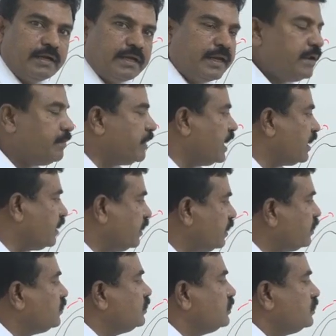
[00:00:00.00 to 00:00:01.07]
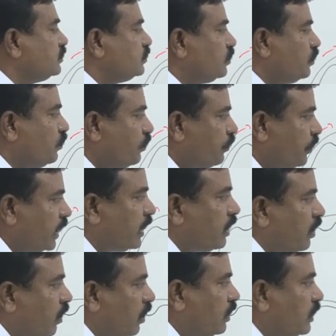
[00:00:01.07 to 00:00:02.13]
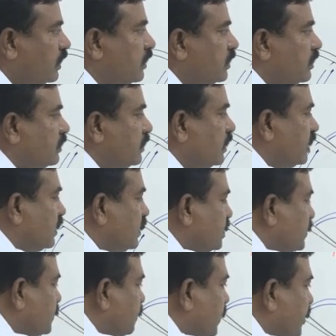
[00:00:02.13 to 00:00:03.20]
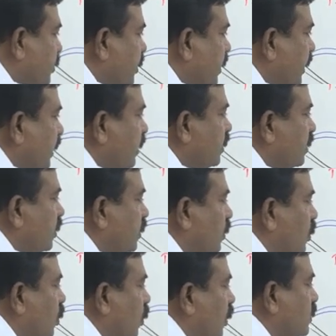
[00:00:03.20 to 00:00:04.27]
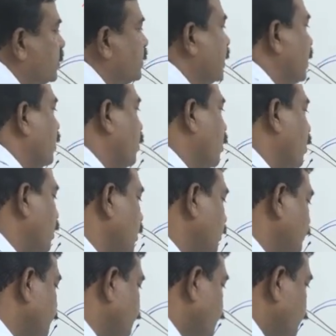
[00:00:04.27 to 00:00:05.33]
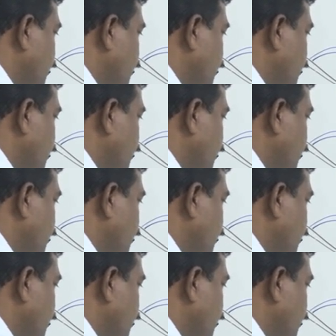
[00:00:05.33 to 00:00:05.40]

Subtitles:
grey matter we called the specially dorsal horn.